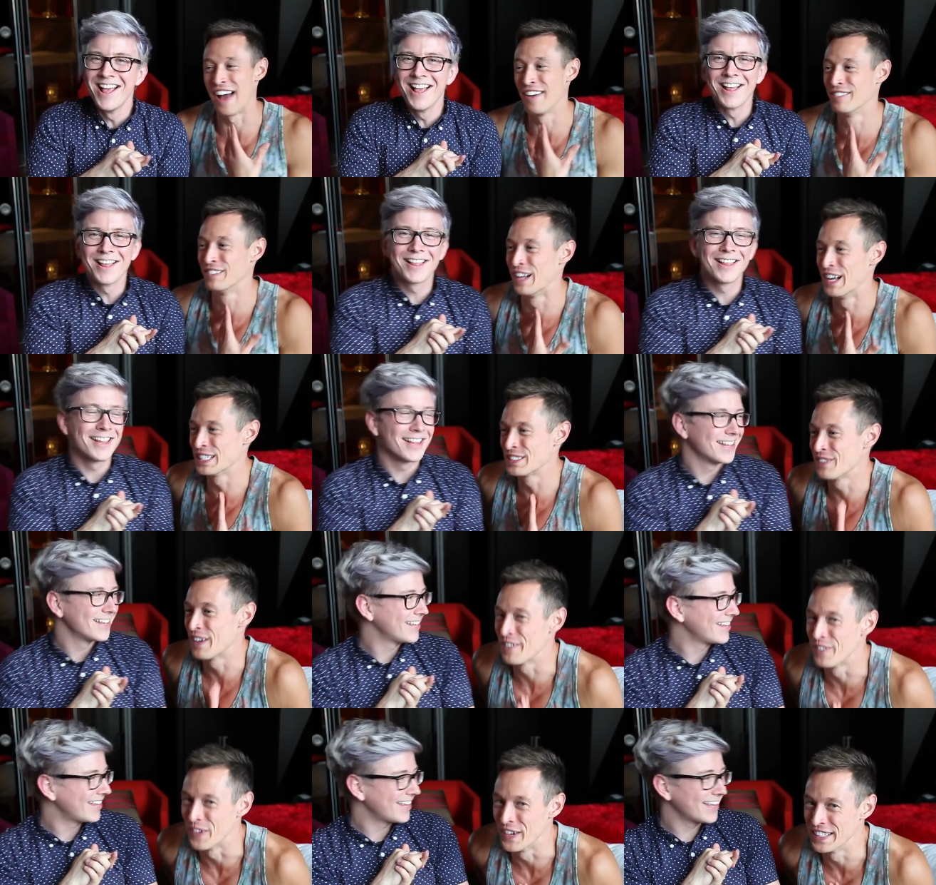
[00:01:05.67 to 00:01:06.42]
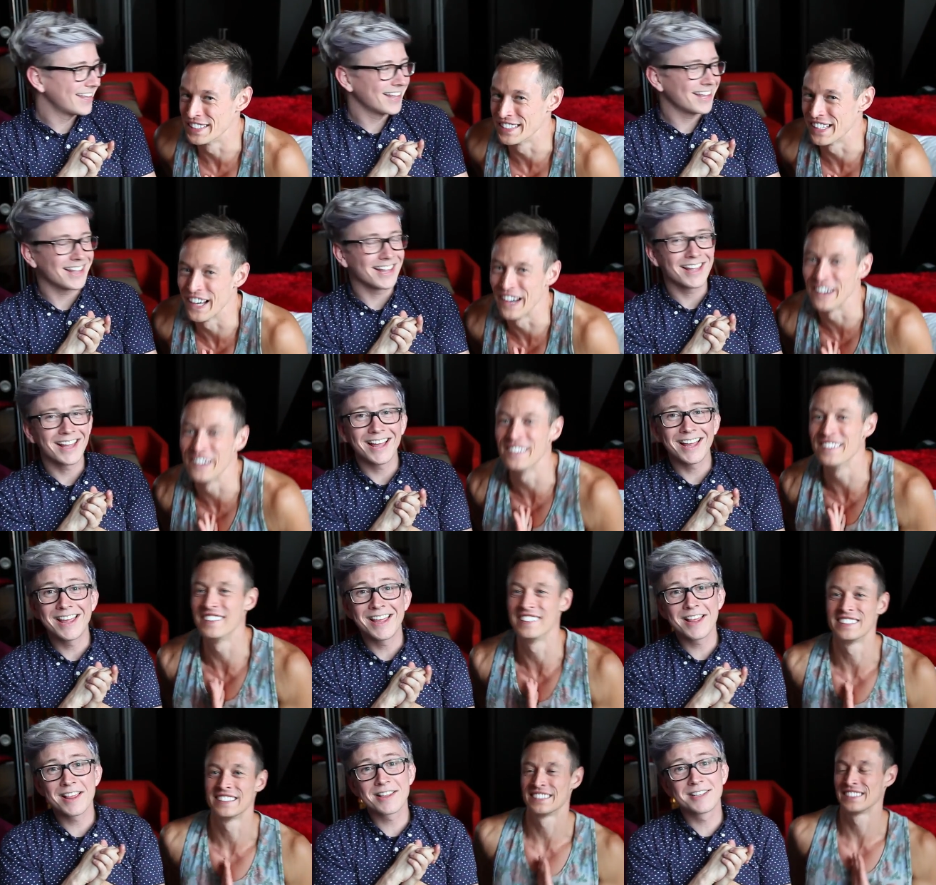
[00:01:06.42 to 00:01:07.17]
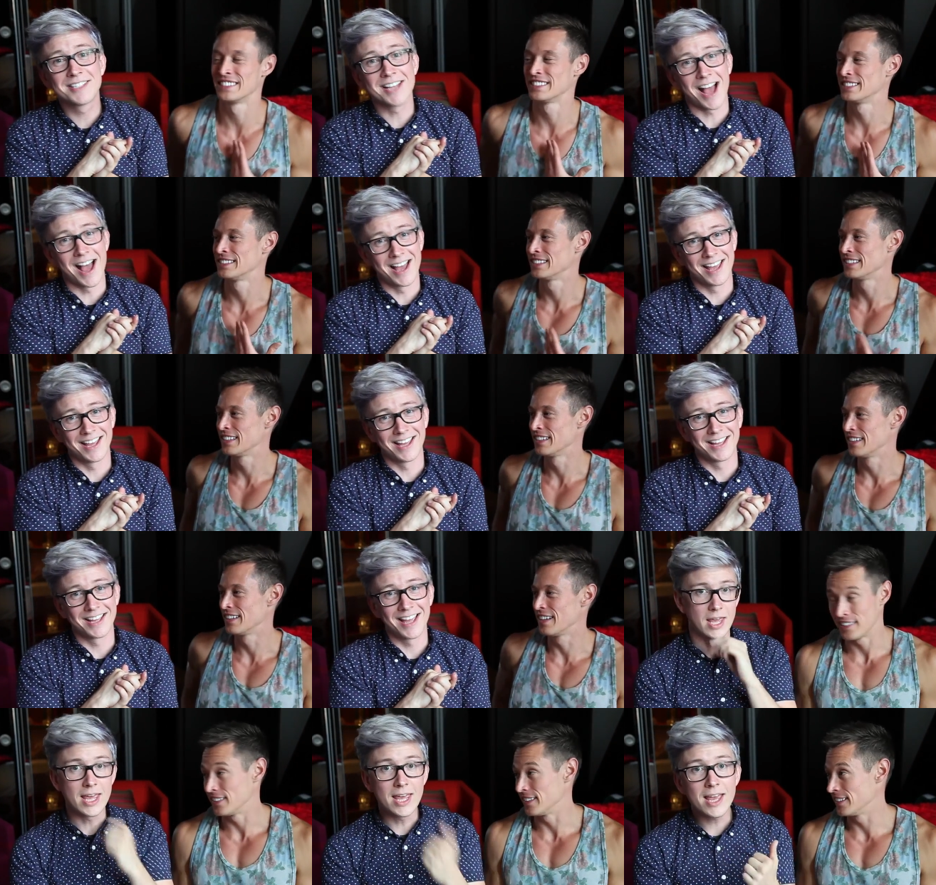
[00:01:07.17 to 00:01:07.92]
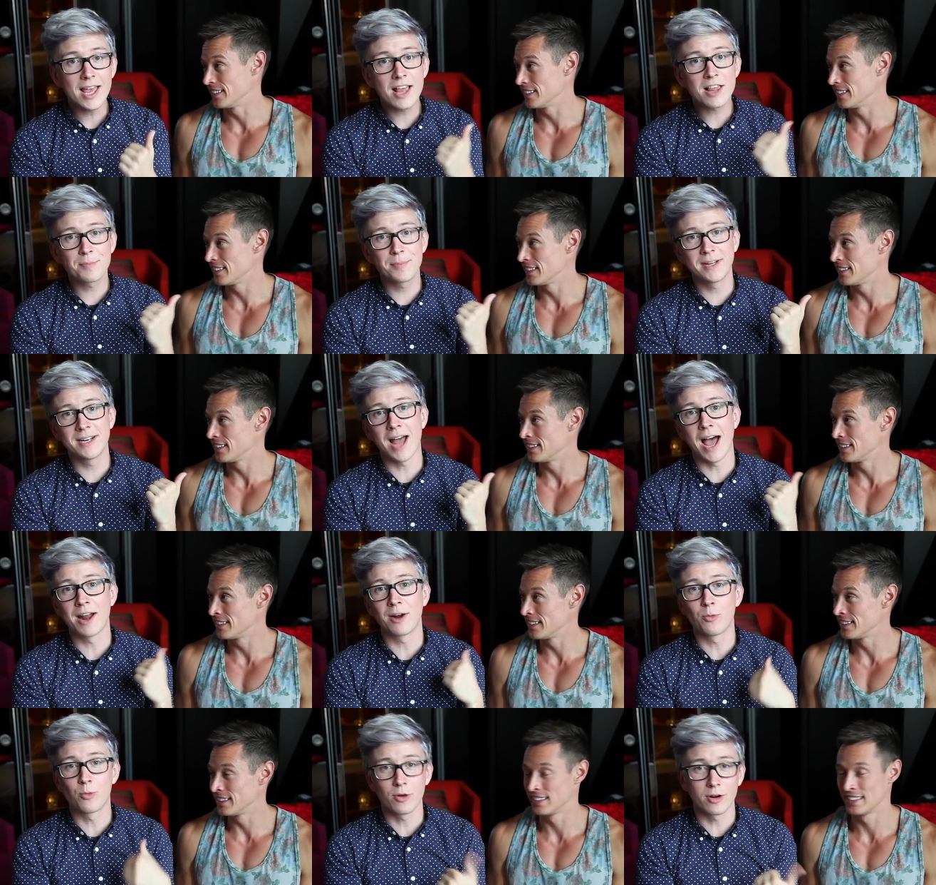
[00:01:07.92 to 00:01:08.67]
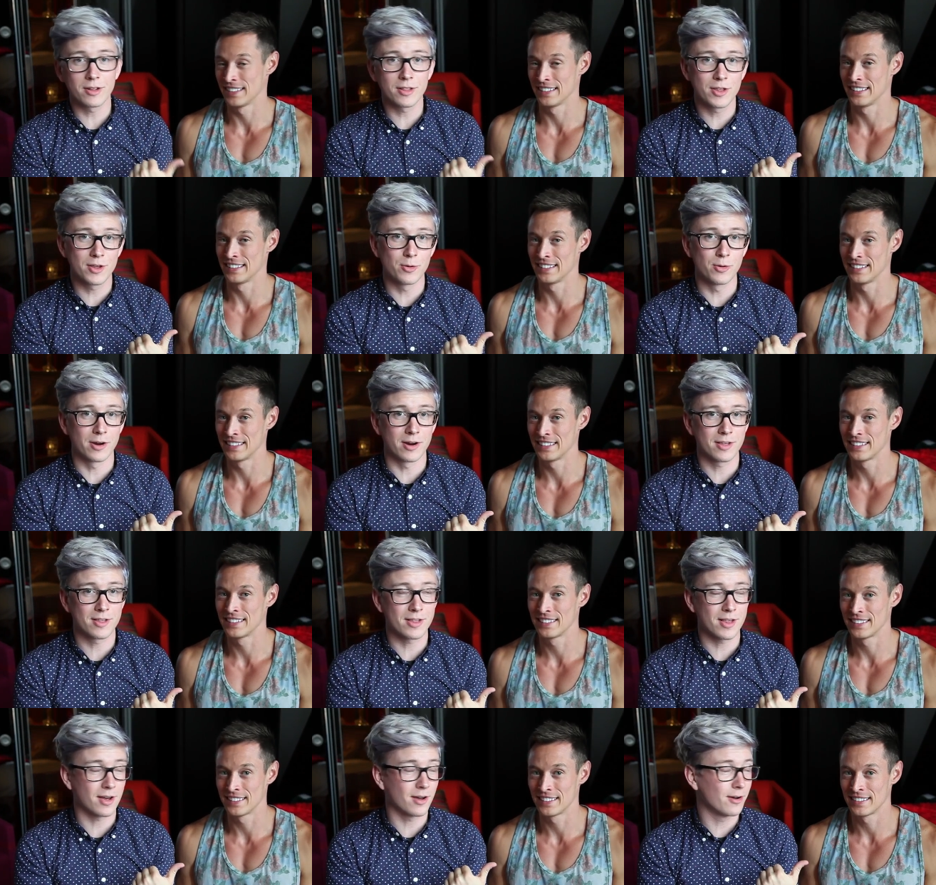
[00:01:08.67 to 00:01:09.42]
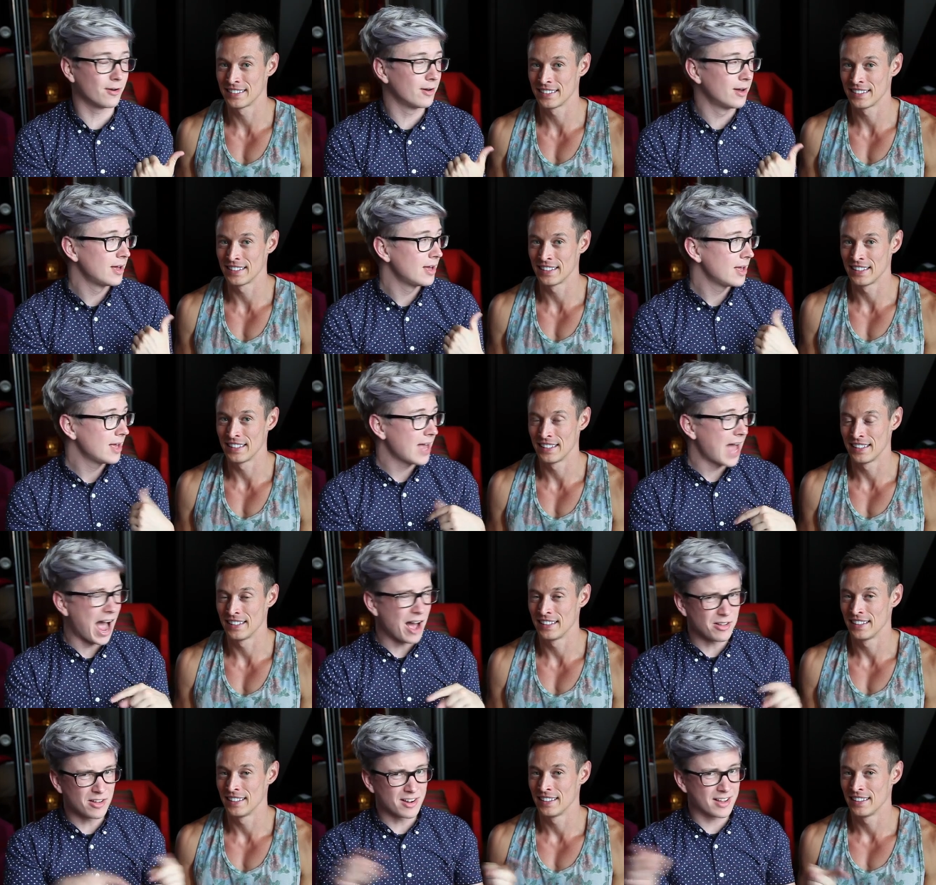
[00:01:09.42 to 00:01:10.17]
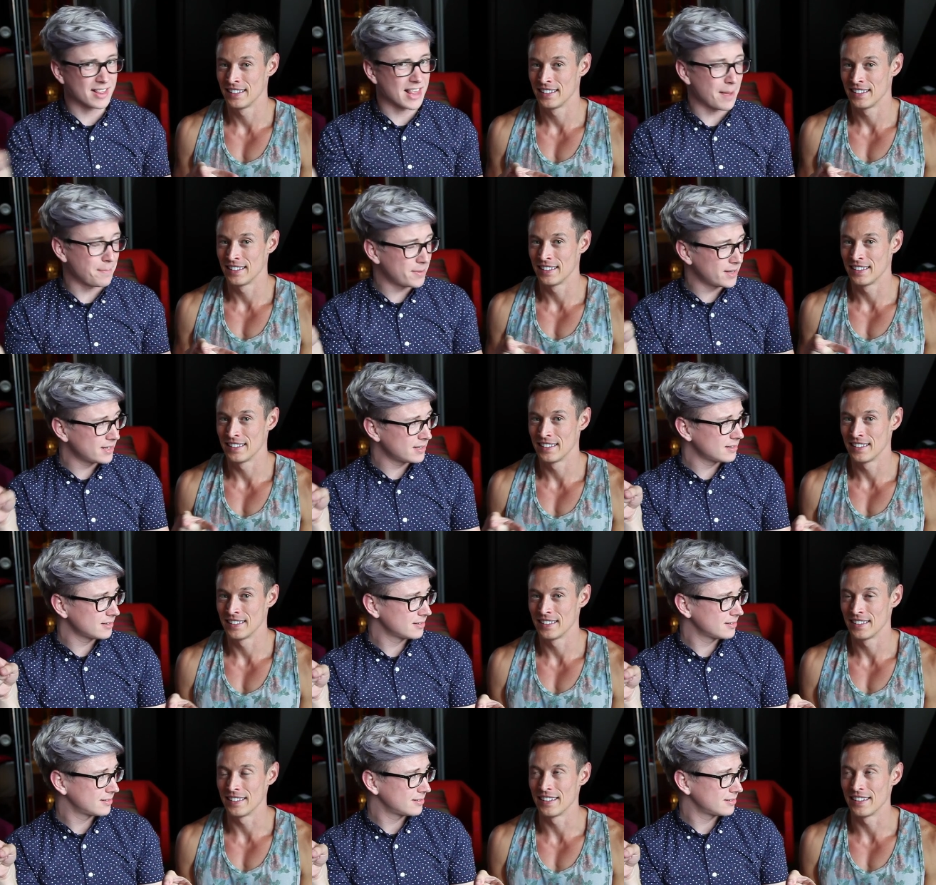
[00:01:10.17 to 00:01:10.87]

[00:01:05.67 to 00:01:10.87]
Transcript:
Speaker 1: I've lost my voice though. He's dying. He has been on a world tour, so how long has that been?